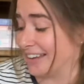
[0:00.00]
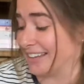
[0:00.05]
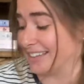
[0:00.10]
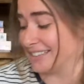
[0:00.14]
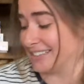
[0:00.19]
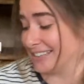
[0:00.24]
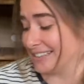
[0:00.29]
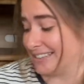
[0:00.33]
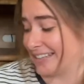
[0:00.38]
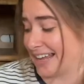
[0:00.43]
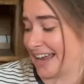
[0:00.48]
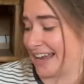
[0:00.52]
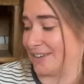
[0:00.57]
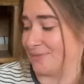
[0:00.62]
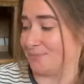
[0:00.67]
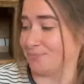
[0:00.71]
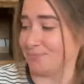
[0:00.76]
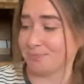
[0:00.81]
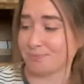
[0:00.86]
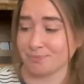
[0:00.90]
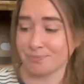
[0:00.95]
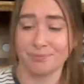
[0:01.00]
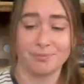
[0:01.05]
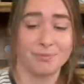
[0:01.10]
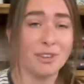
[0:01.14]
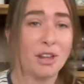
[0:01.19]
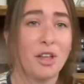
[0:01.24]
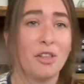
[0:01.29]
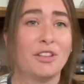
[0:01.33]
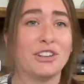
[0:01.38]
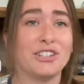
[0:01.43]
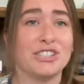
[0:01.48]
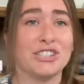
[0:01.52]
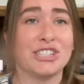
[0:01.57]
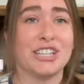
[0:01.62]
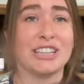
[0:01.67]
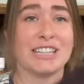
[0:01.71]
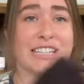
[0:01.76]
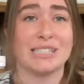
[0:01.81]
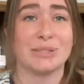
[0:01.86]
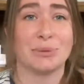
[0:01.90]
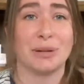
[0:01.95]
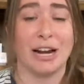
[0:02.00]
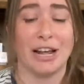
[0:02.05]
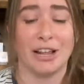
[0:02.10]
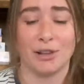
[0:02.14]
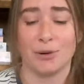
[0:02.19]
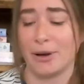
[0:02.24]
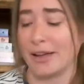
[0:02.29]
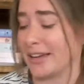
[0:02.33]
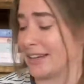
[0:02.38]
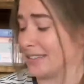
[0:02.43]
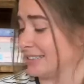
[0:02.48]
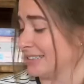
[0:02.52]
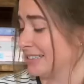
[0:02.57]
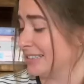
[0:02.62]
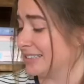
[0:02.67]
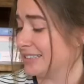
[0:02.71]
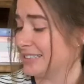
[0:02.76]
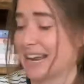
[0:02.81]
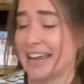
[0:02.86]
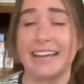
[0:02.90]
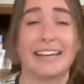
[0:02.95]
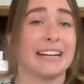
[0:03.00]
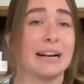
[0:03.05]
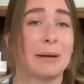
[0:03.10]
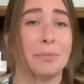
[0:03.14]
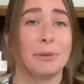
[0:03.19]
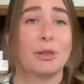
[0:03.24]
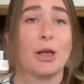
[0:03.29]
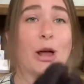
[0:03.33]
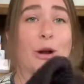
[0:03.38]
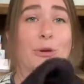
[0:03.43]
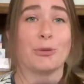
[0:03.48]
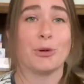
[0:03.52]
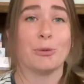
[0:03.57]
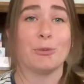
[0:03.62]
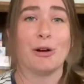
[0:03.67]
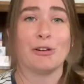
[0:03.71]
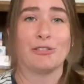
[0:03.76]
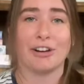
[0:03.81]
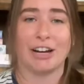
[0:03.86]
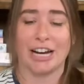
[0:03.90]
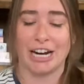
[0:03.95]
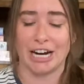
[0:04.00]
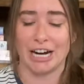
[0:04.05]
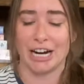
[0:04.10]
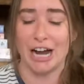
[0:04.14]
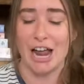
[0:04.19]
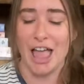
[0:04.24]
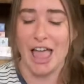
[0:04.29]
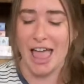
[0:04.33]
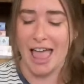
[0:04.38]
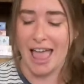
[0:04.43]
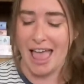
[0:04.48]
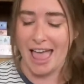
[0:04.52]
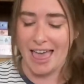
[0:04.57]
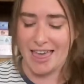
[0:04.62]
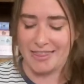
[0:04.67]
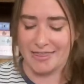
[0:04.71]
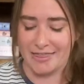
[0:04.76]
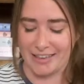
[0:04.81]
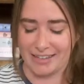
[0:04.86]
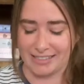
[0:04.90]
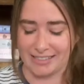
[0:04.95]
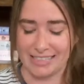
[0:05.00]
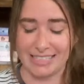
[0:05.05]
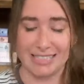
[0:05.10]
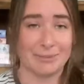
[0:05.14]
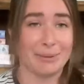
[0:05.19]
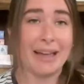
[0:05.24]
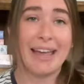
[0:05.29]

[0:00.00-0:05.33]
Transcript: it's insane. Let's just get this one out of the way because it's taking up a lot of room over here. This is my